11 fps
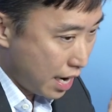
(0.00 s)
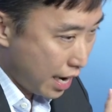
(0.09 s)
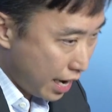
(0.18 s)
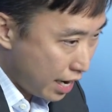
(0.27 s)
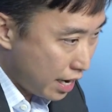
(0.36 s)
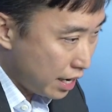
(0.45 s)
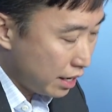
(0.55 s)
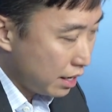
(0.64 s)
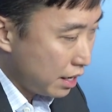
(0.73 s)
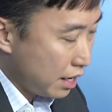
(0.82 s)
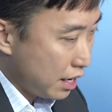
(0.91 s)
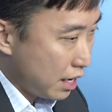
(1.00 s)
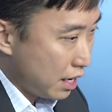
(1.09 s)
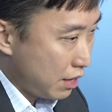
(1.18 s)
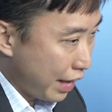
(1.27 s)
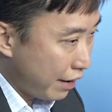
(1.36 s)

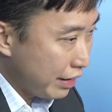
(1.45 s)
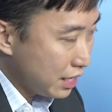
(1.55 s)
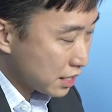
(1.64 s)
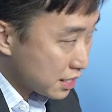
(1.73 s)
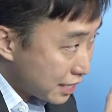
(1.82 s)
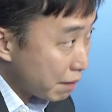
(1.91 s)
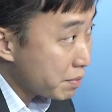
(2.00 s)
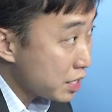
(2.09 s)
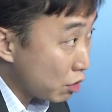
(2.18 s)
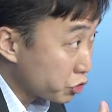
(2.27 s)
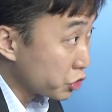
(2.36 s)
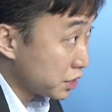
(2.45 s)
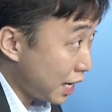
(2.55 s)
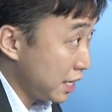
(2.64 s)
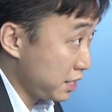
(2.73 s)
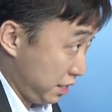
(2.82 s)
a segment of
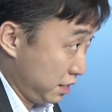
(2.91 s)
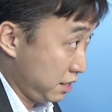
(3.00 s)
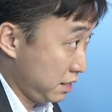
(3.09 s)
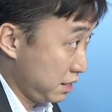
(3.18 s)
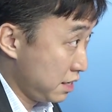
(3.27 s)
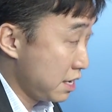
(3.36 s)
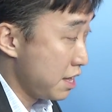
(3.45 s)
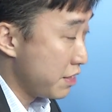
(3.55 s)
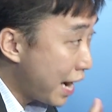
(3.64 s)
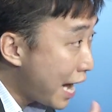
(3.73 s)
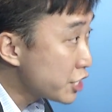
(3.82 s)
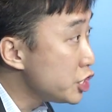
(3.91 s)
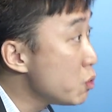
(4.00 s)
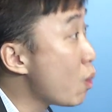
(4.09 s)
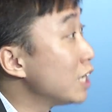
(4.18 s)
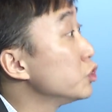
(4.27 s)
society that actually
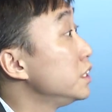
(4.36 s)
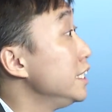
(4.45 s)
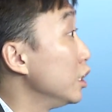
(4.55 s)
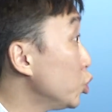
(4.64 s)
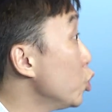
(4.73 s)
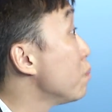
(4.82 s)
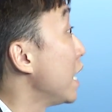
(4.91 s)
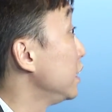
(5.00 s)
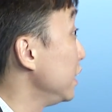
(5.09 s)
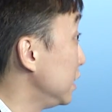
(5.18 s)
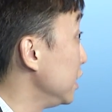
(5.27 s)
wants to see a two-party system.